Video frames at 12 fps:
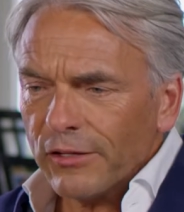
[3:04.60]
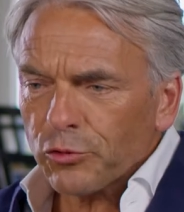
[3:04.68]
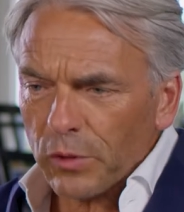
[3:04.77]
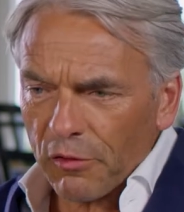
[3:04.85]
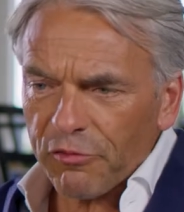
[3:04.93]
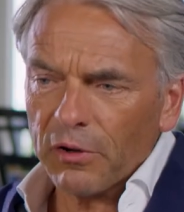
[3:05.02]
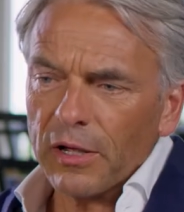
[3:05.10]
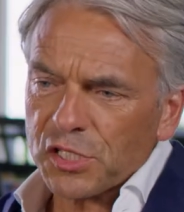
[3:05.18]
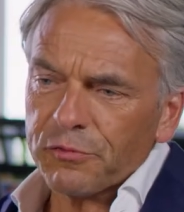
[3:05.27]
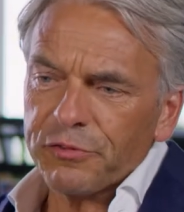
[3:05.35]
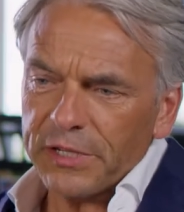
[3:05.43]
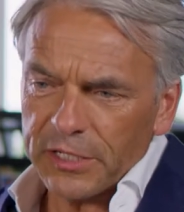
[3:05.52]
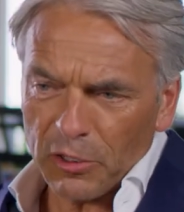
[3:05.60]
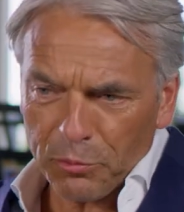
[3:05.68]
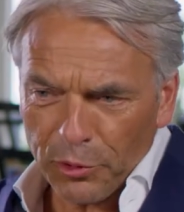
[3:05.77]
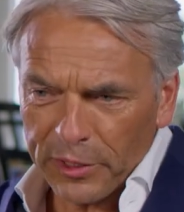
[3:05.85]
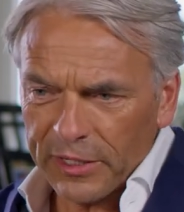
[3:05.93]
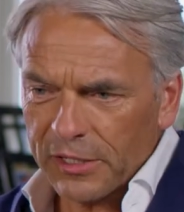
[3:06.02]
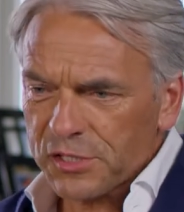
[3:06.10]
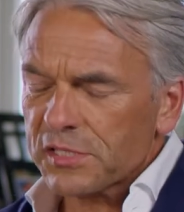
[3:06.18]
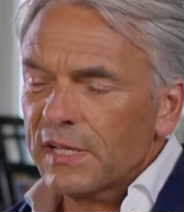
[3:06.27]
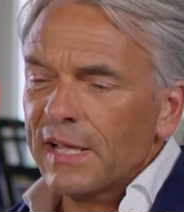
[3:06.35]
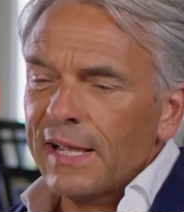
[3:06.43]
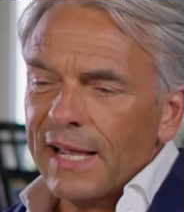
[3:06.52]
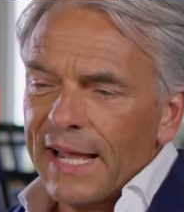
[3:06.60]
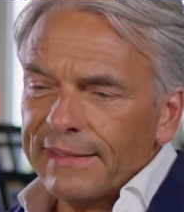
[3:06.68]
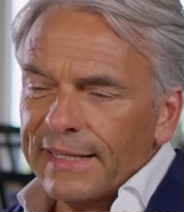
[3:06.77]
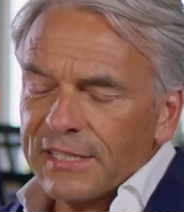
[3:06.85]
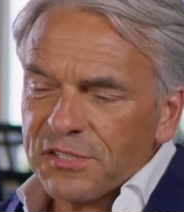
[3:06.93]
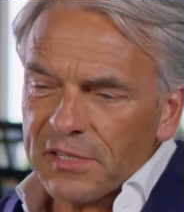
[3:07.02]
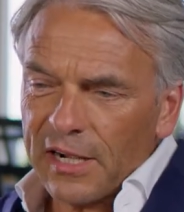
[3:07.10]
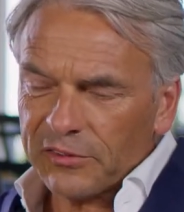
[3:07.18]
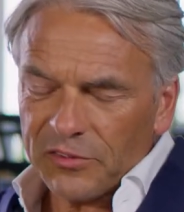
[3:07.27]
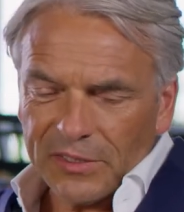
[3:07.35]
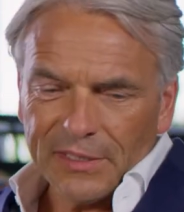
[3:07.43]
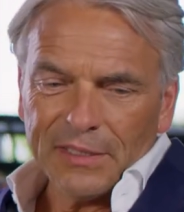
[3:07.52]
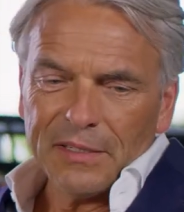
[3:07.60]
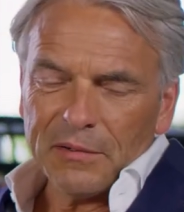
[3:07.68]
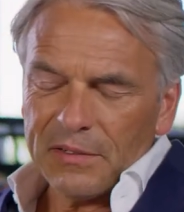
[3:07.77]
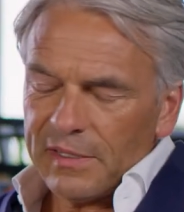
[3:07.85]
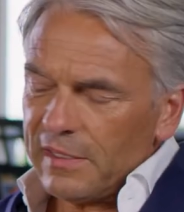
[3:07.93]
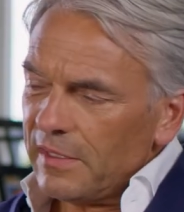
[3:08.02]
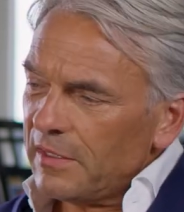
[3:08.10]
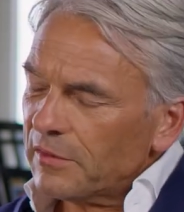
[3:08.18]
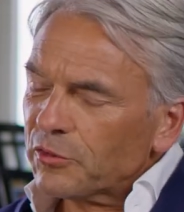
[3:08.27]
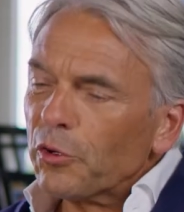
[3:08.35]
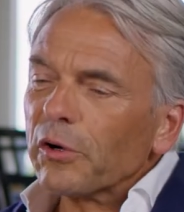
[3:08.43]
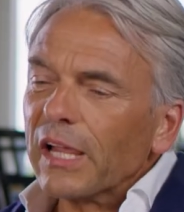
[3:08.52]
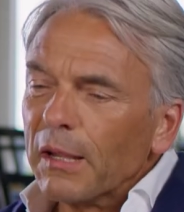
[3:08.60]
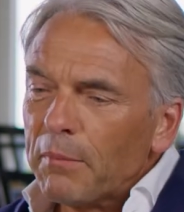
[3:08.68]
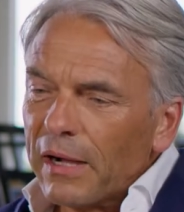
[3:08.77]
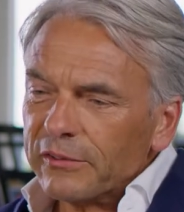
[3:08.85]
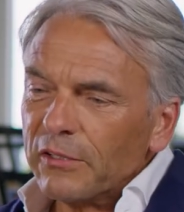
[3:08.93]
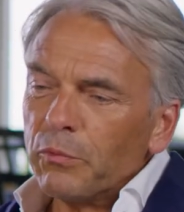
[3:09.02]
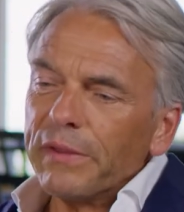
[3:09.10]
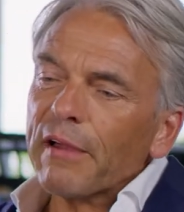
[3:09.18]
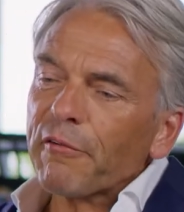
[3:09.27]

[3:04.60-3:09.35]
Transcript: into our philosophy and our products, and they start talking about it with